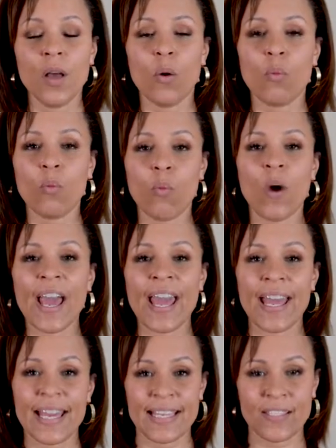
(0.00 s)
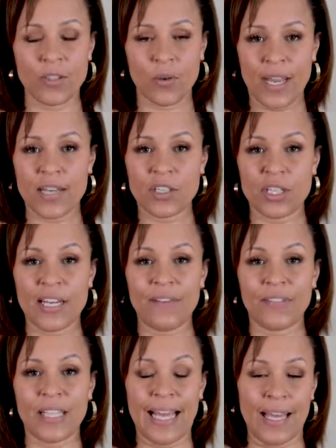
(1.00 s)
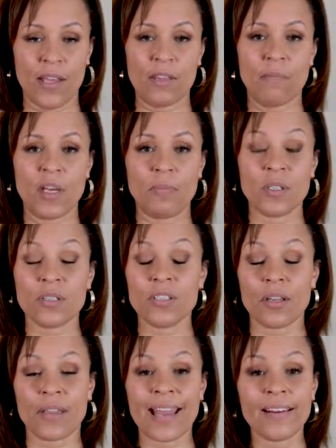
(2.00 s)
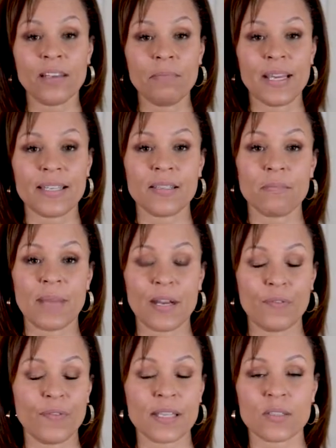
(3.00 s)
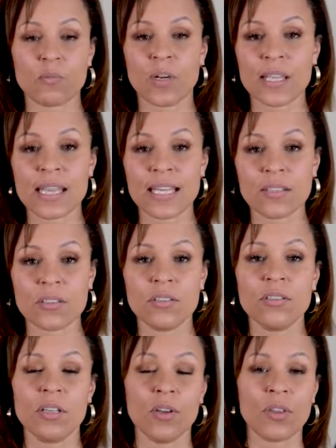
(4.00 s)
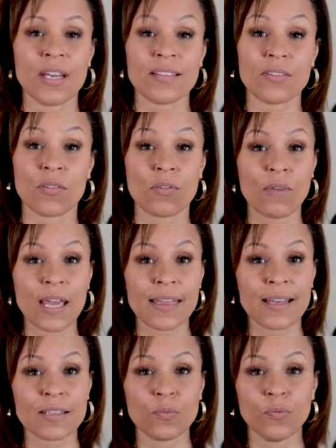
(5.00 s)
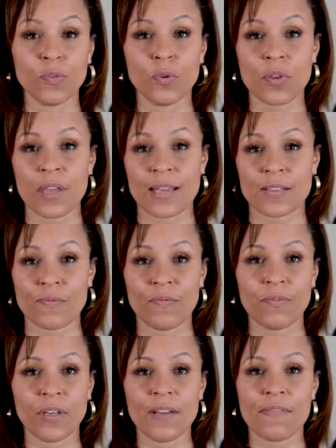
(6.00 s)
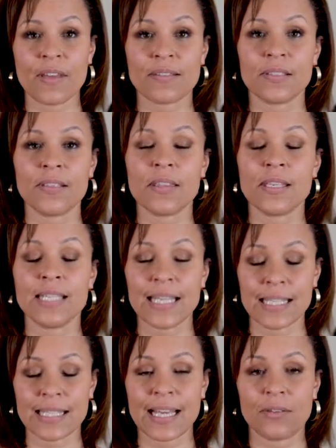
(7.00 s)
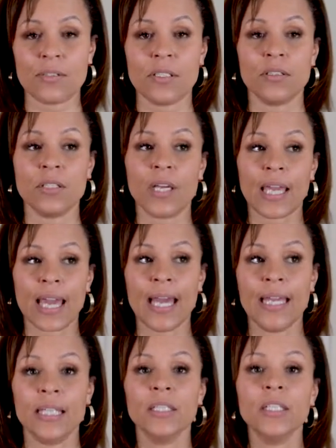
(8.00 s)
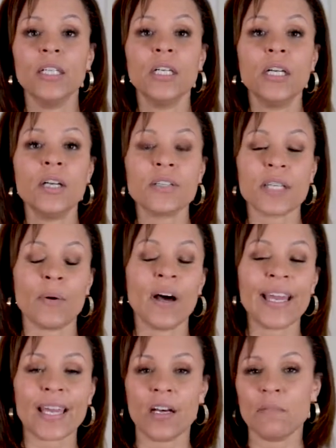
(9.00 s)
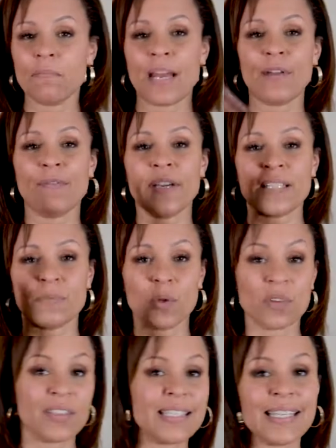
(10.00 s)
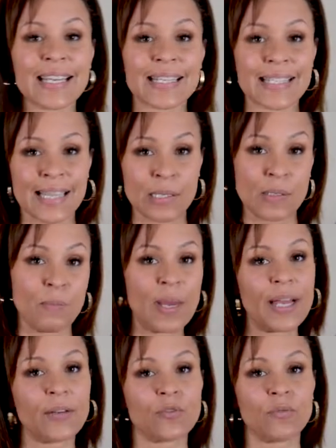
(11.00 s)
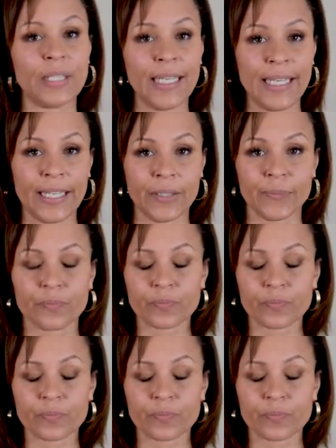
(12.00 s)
where is your energy level at the moment? So can I manifest 1,000, 2,000, 3,000, 4,000, 5,000, 6,000? Okay. So I can't manifest more than £6,000 right now.